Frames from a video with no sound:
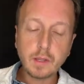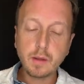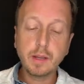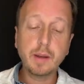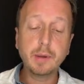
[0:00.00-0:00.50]

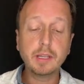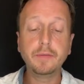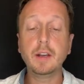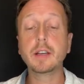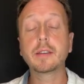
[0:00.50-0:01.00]
We got a piece of
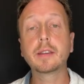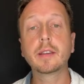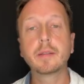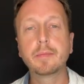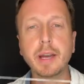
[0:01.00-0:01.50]
floss,
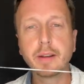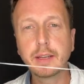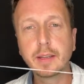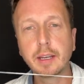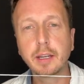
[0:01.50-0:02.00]
about
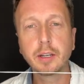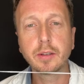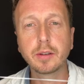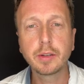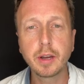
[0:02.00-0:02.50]
18 inches
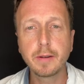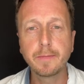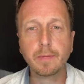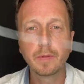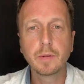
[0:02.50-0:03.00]
or so.
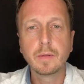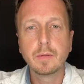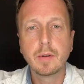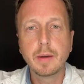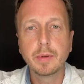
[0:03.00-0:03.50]

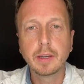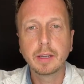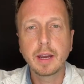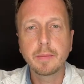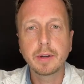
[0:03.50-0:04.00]
Wobbling the
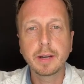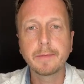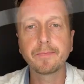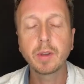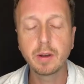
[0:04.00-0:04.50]
camera here,
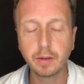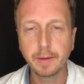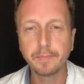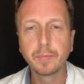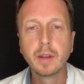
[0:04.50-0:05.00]
hold
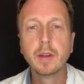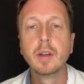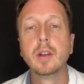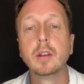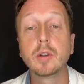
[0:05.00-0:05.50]
on.
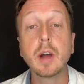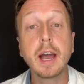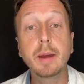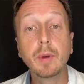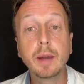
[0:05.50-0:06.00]
So
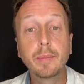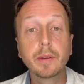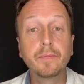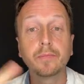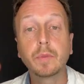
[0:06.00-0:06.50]
I wrap
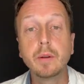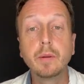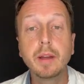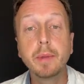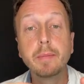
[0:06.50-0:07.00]
it
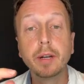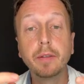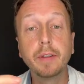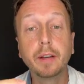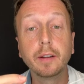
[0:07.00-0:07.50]
around my middle
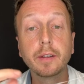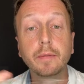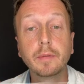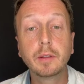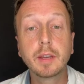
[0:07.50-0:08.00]
fingers,
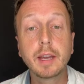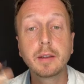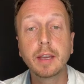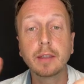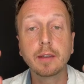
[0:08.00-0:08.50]
okay?
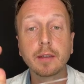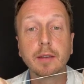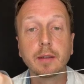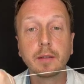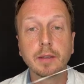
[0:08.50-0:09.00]
Like
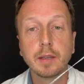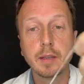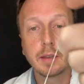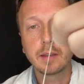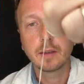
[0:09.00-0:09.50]
this, see
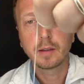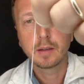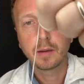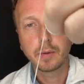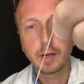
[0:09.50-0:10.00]
this?
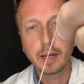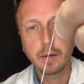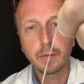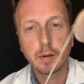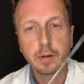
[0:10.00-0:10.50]
So we're gonna get
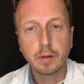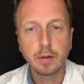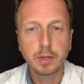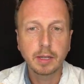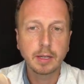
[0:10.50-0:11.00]
real
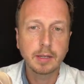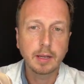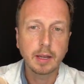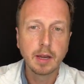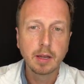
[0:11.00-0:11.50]
close so you can see.